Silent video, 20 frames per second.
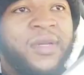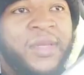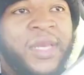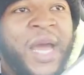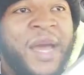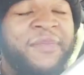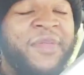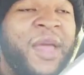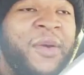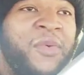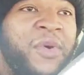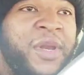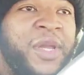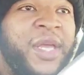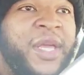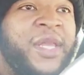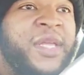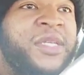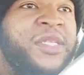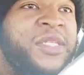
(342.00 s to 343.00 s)
Now, if they want
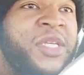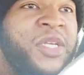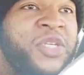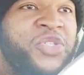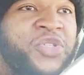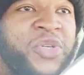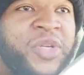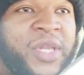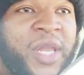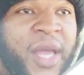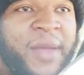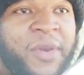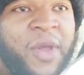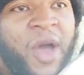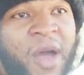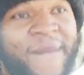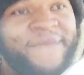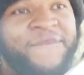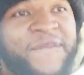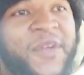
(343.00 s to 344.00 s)
to get eccentric, like,
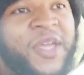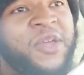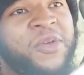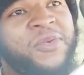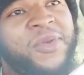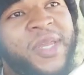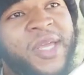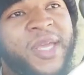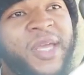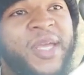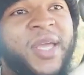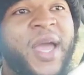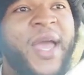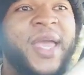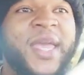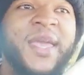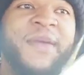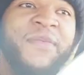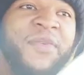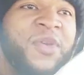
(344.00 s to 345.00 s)
no, you nigga,
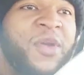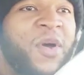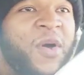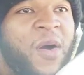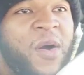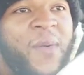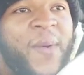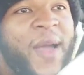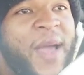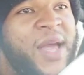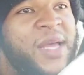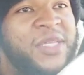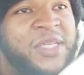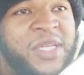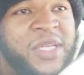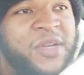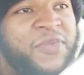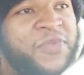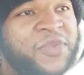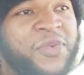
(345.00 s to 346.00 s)
I ain't give you no whole ass
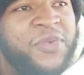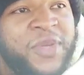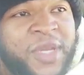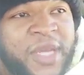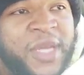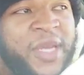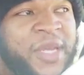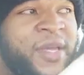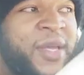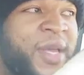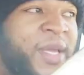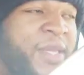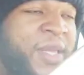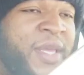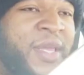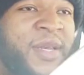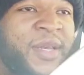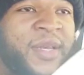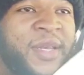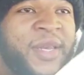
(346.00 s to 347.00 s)
interview, then at
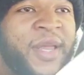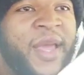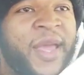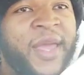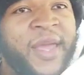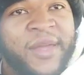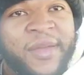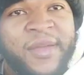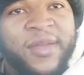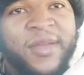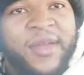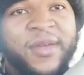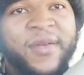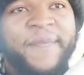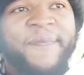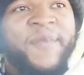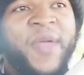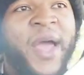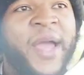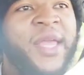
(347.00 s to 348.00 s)
the end of the day,
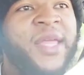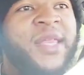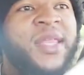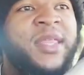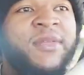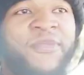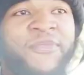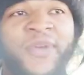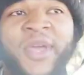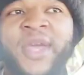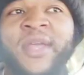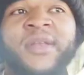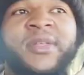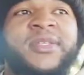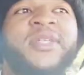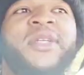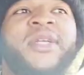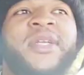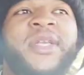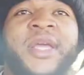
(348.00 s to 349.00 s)
I can either feed
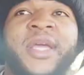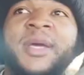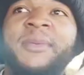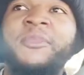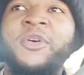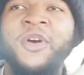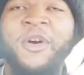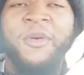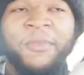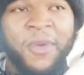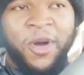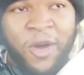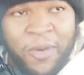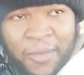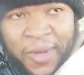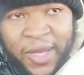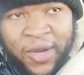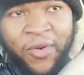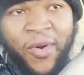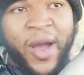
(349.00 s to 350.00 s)
into the nigga more
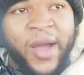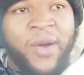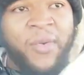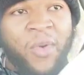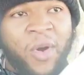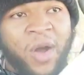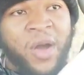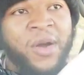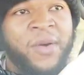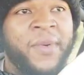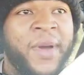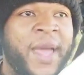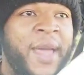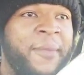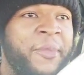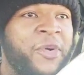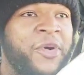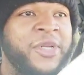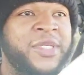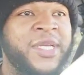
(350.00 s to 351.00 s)
moment or I can walk away.
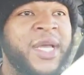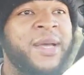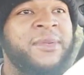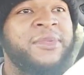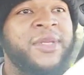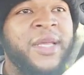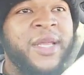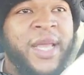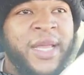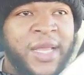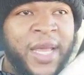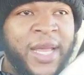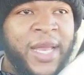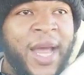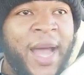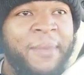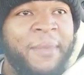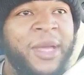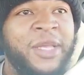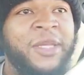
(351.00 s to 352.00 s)
And more times,
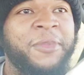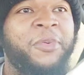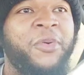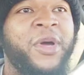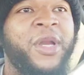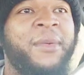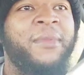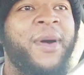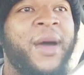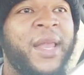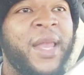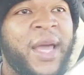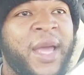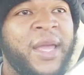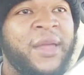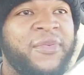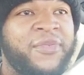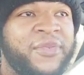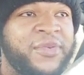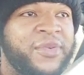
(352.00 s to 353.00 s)
I'm at the point in my
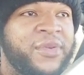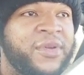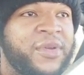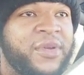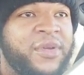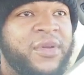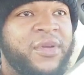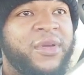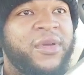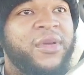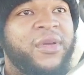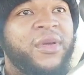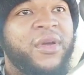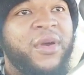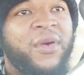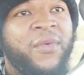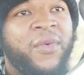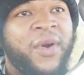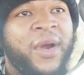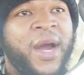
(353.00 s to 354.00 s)
life
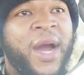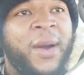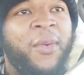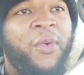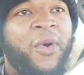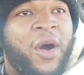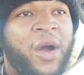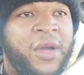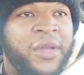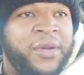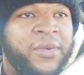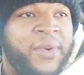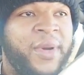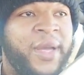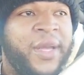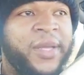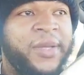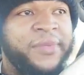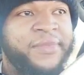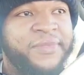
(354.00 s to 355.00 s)
where I'm walking
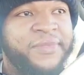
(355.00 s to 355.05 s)
away.